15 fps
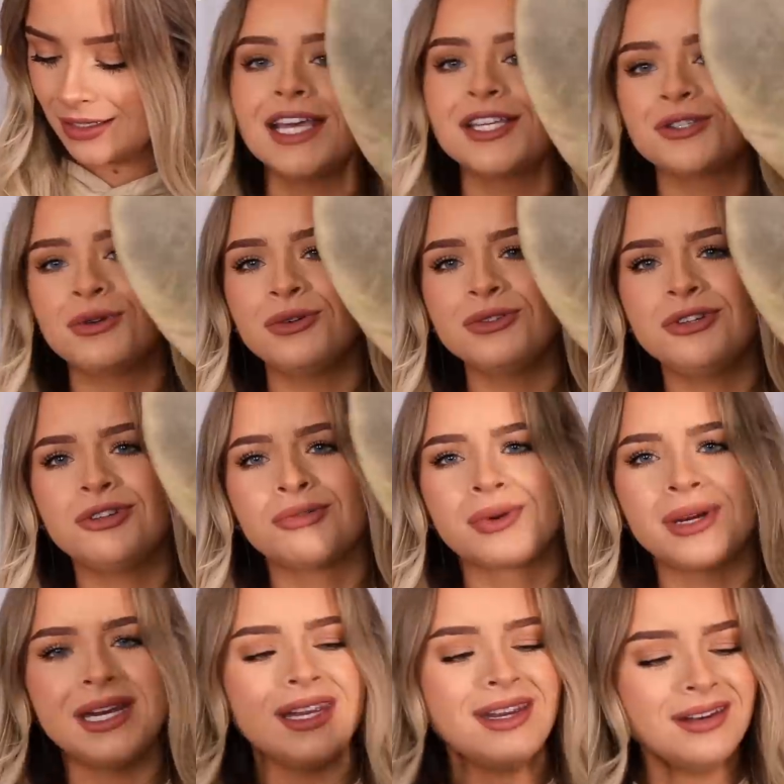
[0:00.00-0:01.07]
It's gone
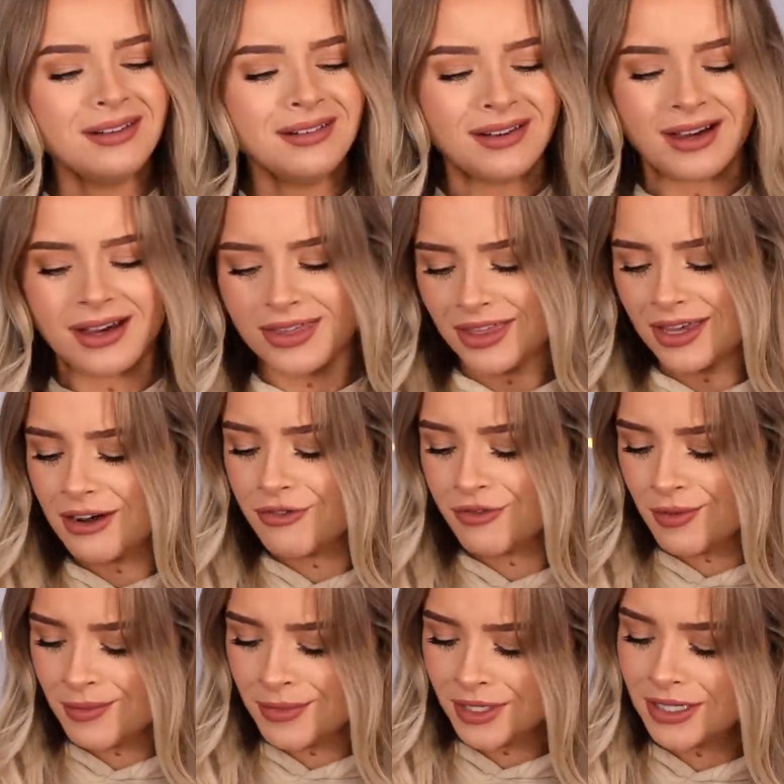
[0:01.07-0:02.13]
green, I think
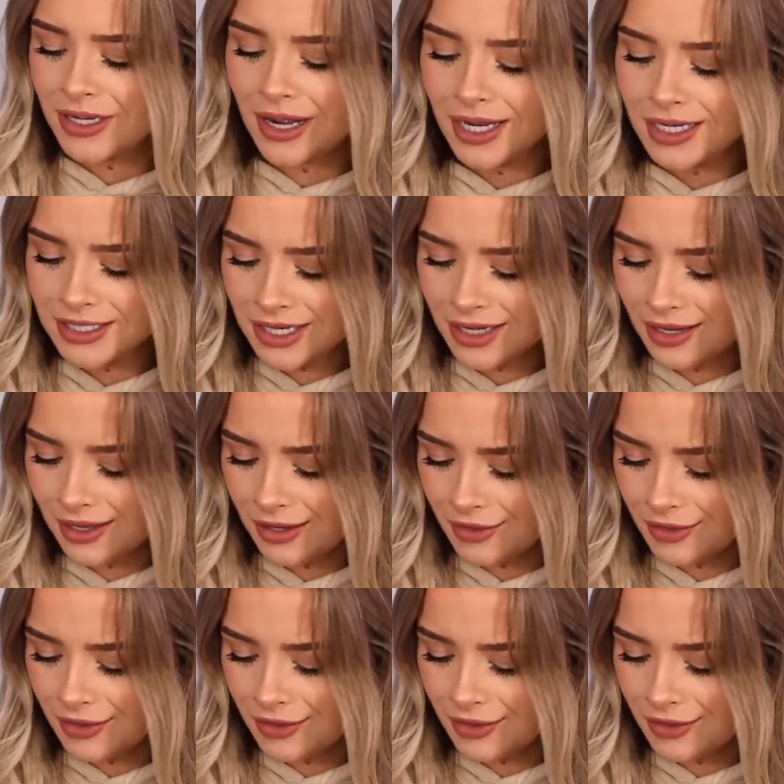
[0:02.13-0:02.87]
from the guide colour